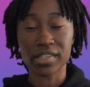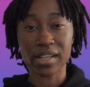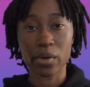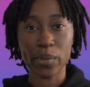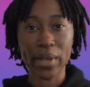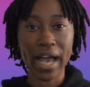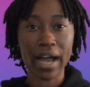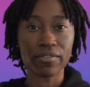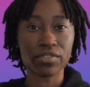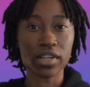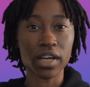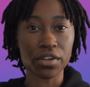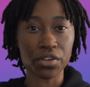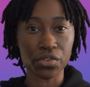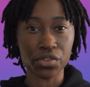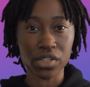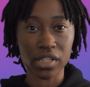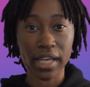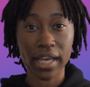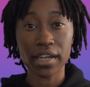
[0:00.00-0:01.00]
that we have to
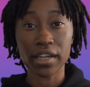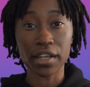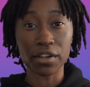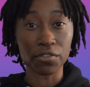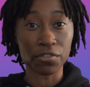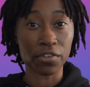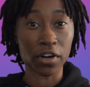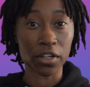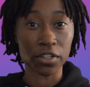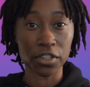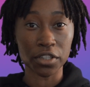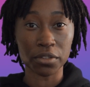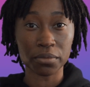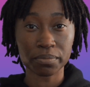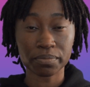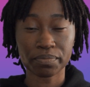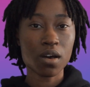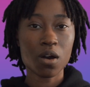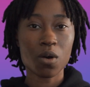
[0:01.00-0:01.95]
understand and follow.